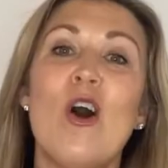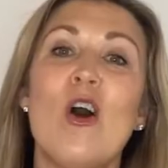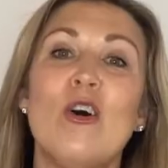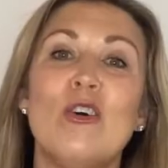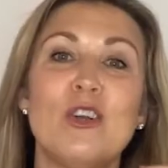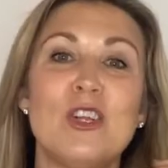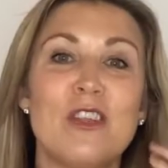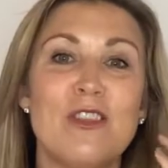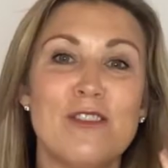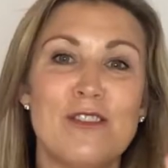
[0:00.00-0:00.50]

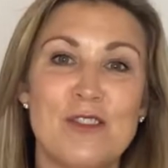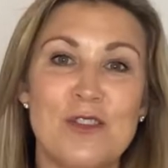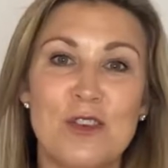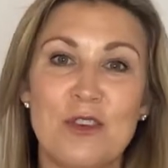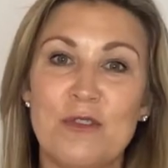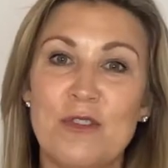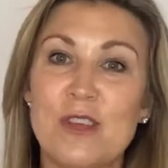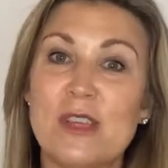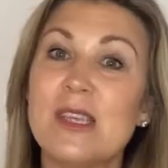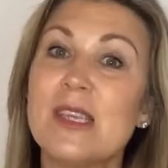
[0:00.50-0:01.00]
onto the
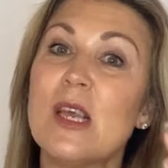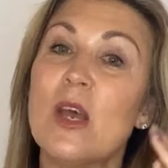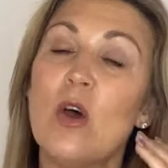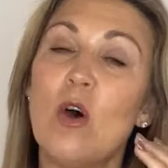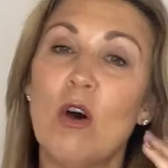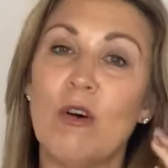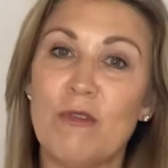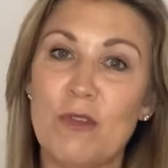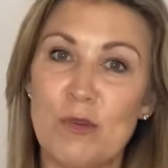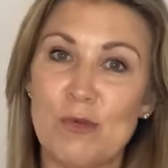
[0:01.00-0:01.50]
surface
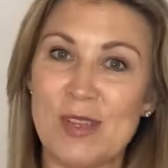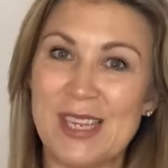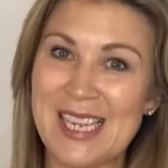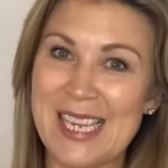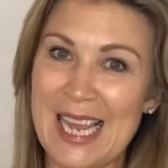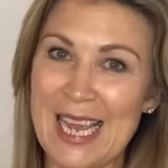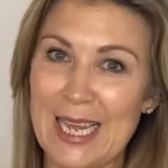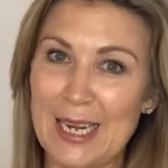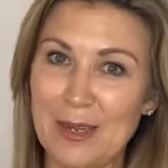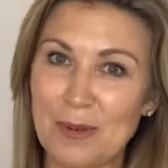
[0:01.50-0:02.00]
of your
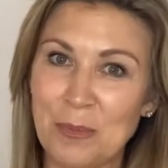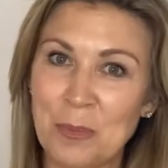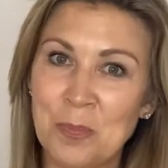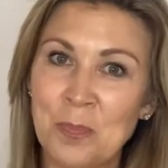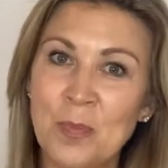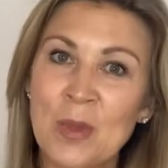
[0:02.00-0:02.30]
skin.